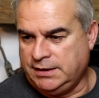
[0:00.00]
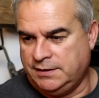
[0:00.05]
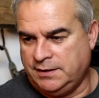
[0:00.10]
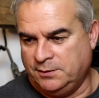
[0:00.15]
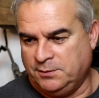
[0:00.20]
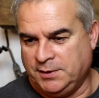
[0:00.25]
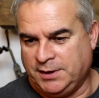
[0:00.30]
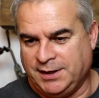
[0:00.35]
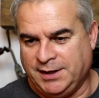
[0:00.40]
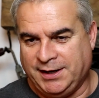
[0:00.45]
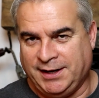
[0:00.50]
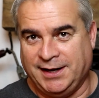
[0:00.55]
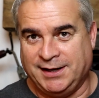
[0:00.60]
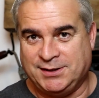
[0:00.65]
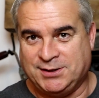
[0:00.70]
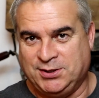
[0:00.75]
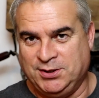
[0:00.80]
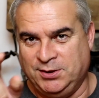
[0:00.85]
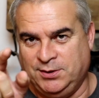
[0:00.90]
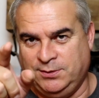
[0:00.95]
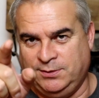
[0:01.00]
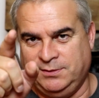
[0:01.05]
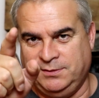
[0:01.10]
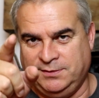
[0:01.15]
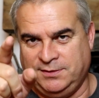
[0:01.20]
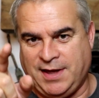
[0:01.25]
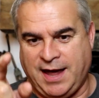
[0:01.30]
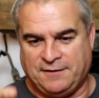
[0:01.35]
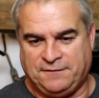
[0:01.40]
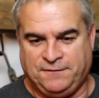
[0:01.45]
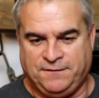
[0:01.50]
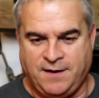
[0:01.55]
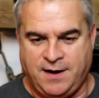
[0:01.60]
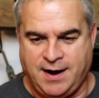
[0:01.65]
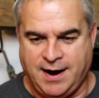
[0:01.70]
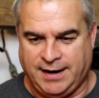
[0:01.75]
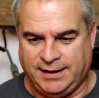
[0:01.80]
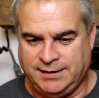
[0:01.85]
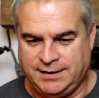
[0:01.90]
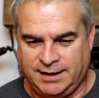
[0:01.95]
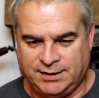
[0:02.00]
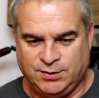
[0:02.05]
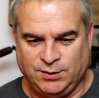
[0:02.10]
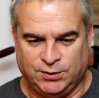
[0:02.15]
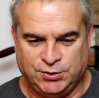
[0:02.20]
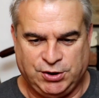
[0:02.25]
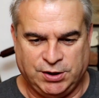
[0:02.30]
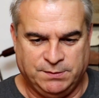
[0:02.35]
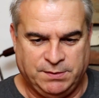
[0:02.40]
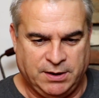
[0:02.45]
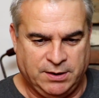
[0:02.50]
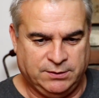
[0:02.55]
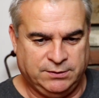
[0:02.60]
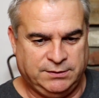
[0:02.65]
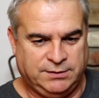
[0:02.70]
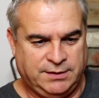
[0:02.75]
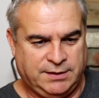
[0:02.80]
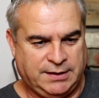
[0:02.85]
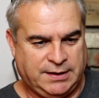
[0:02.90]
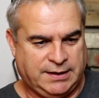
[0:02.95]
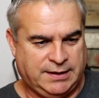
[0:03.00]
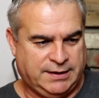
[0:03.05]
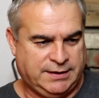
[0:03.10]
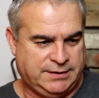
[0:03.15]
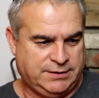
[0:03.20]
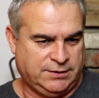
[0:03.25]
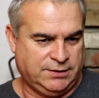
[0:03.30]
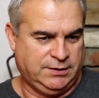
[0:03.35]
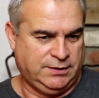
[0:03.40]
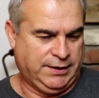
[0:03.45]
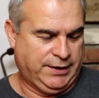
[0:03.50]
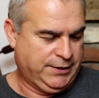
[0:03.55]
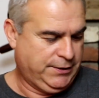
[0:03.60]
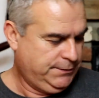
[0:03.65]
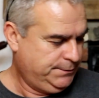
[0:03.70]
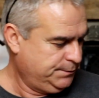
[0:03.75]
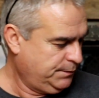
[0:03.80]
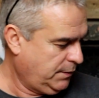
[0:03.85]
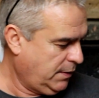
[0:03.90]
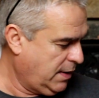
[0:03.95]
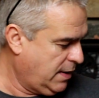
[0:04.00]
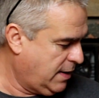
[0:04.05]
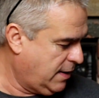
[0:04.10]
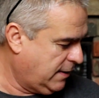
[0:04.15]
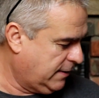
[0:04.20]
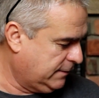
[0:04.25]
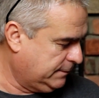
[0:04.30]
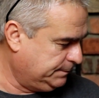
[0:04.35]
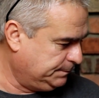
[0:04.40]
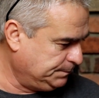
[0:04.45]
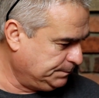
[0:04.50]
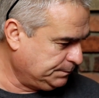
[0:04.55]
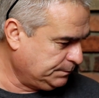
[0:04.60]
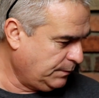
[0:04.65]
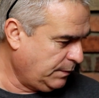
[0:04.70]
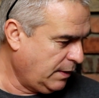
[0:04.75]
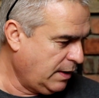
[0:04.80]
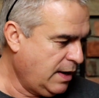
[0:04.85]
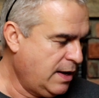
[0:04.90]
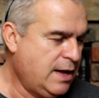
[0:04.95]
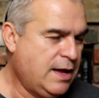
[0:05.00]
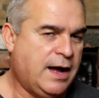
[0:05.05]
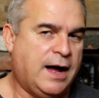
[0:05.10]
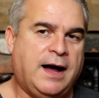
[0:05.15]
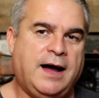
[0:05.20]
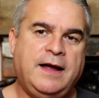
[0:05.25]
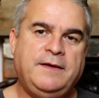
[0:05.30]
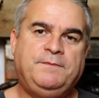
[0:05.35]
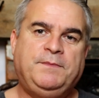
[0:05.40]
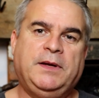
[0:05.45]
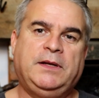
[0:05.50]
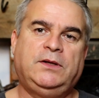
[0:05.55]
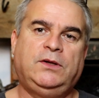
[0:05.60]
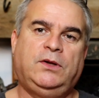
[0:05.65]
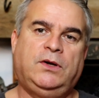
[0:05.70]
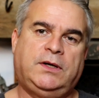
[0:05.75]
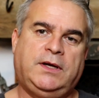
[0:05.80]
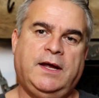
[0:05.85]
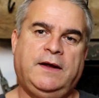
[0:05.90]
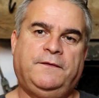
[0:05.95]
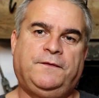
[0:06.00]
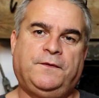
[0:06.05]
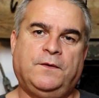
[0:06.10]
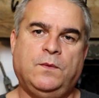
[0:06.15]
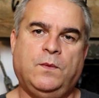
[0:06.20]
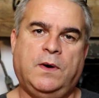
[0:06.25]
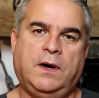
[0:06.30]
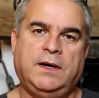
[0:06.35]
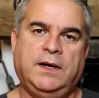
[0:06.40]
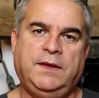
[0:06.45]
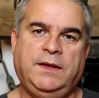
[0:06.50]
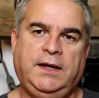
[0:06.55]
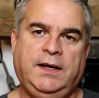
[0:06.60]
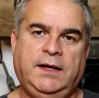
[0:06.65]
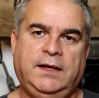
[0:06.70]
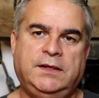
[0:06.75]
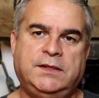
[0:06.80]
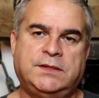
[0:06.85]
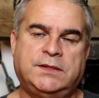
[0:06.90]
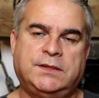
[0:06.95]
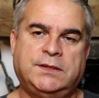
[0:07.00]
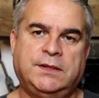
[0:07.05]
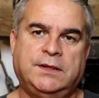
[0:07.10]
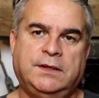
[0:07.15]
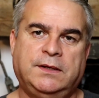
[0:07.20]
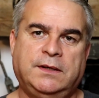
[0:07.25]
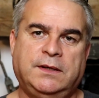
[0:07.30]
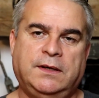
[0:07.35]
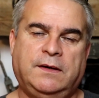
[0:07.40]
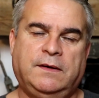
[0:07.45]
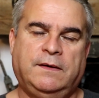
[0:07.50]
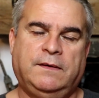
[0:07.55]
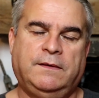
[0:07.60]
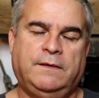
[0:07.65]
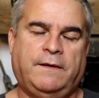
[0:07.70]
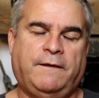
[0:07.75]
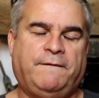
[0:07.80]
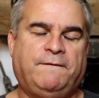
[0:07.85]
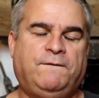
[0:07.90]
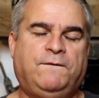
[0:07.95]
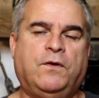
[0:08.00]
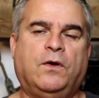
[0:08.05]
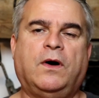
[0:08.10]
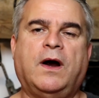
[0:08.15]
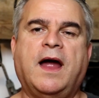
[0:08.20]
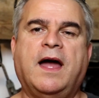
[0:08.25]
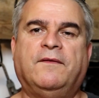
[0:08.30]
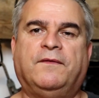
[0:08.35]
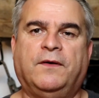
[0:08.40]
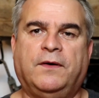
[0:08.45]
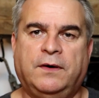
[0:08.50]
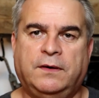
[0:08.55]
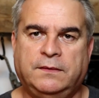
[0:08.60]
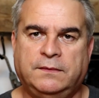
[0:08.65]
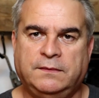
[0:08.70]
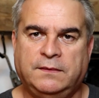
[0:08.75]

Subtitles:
and then we're going to get to that find I told you about earlier. I've been looking for one of these forever.